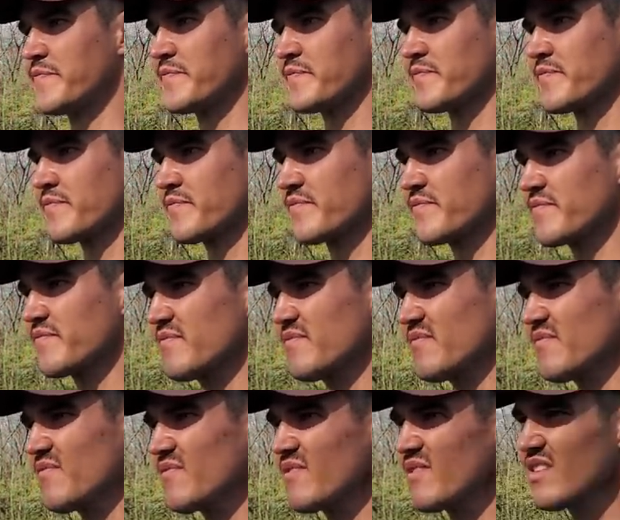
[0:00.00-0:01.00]
now,
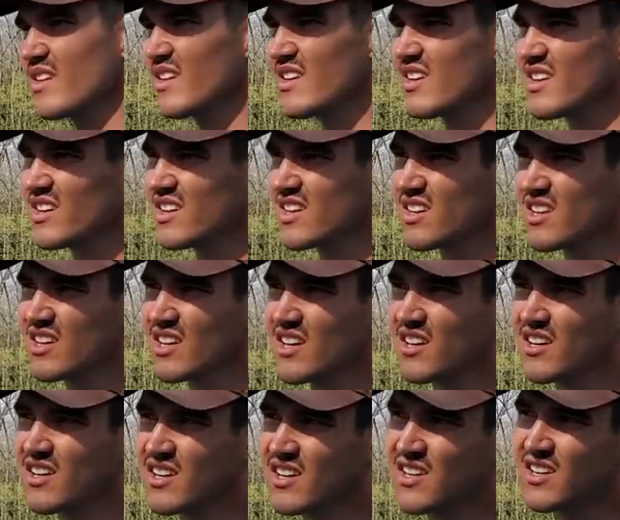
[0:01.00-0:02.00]
so all the good stuff
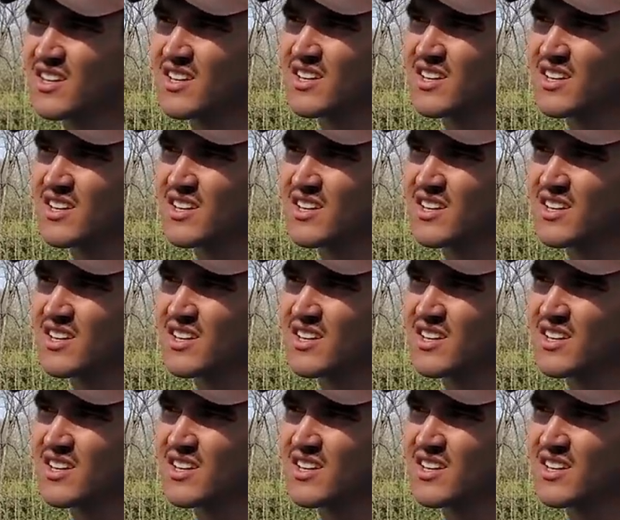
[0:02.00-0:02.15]
settled to